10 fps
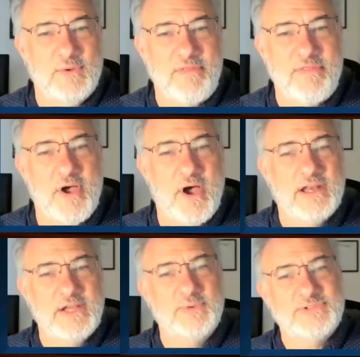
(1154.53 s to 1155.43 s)
thought
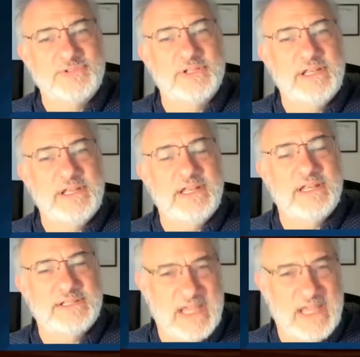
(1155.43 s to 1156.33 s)
he was deleting a
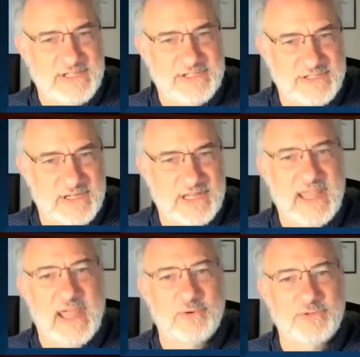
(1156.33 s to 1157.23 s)
test
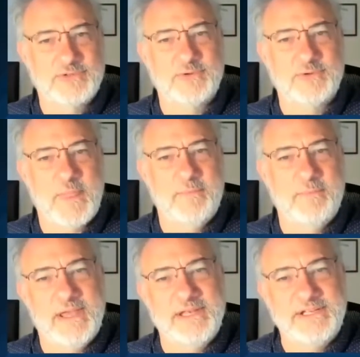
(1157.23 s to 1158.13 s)
account
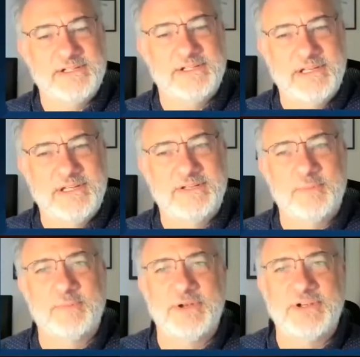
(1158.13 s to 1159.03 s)
and he deleted their
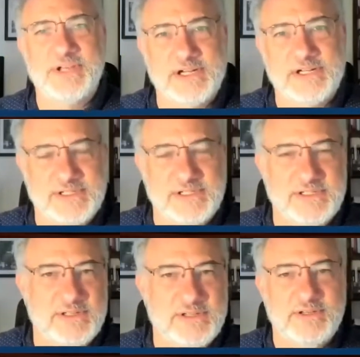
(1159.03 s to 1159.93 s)

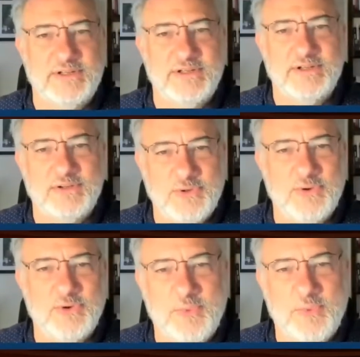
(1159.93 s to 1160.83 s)
production
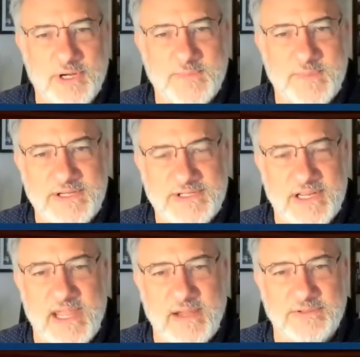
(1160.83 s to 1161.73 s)
Google Workspace
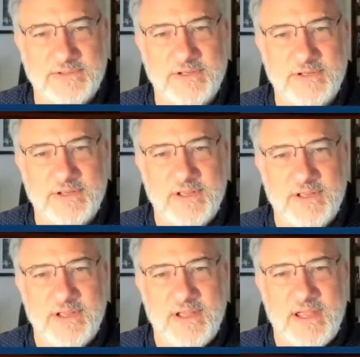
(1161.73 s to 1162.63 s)
account.
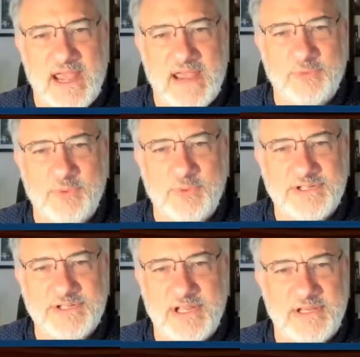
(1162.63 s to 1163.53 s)
After
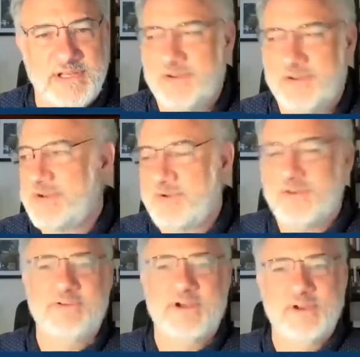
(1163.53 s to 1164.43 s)
which they, you know, they
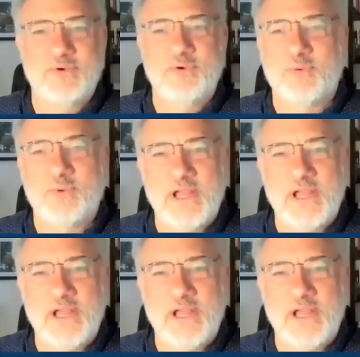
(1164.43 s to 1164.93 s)
notify Google right